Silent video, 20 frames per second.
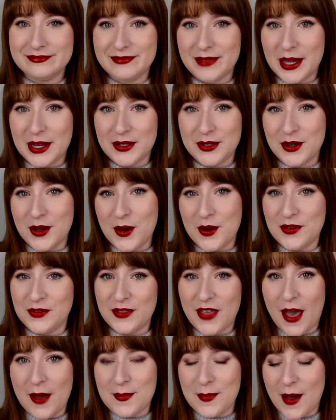I don't know
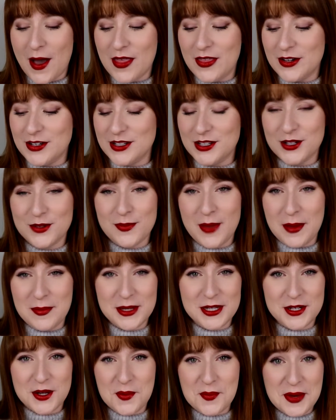if that bothers you.
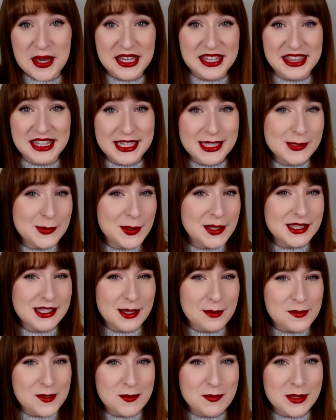Maybe don't pick these ones
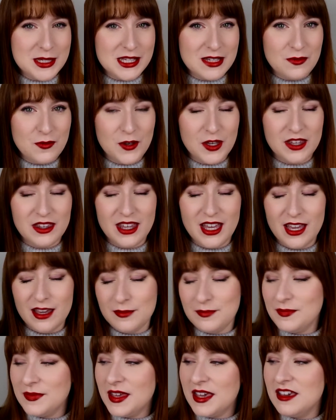up specifically,